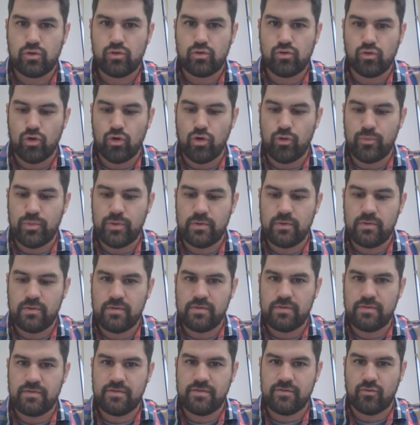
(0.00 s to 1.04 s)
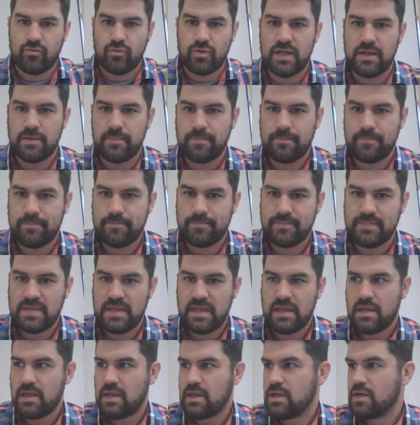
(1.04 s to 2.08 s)
group 3.
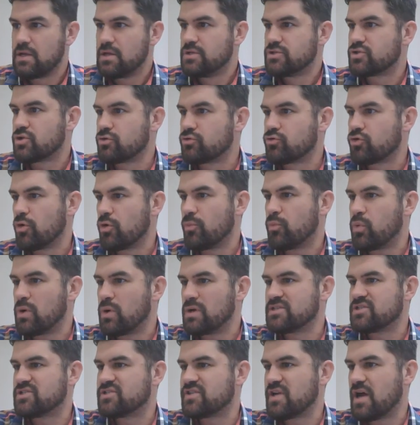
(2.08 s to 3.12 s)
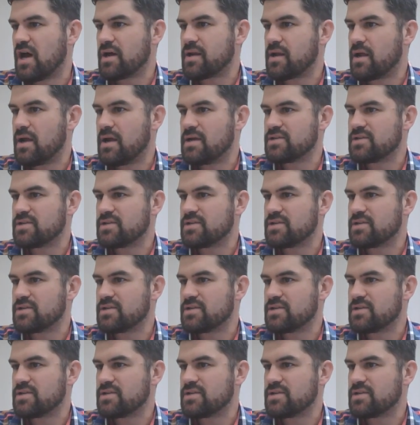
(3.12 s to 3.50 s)
So group 1's data,